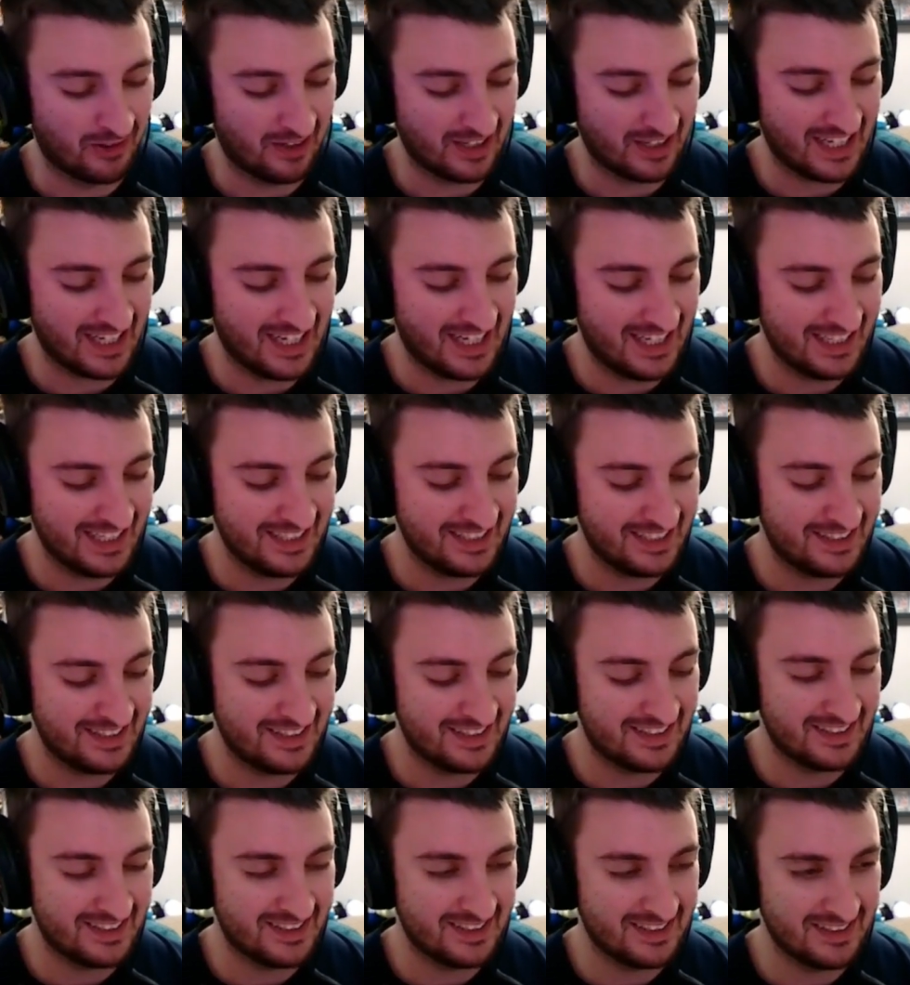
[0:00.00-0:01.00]
I kind
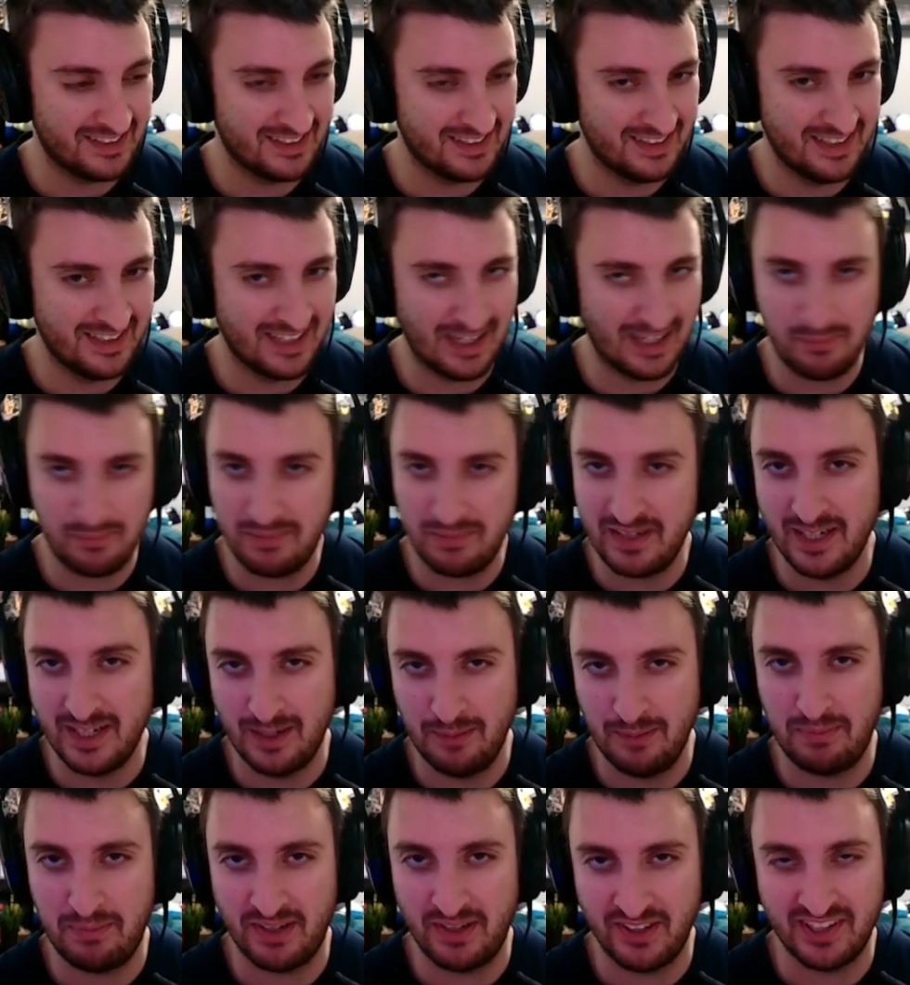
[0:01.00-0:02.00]
of got beat
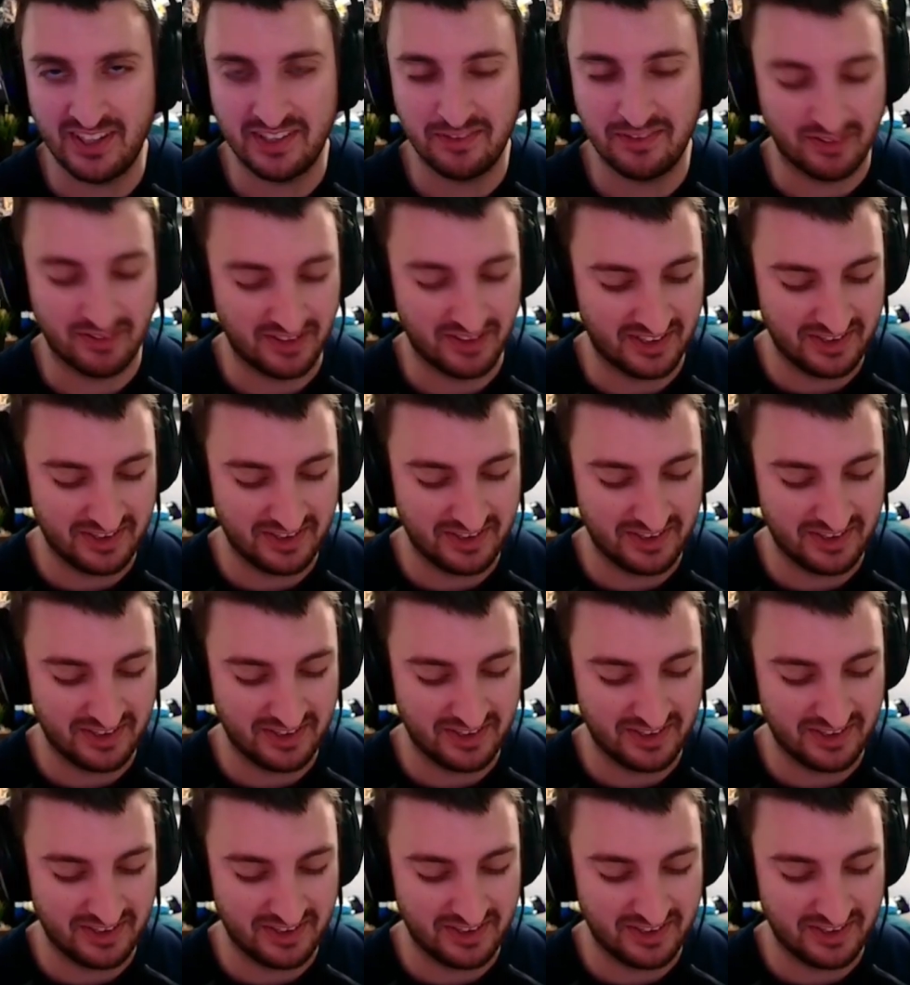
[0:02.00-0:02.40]
up on this one.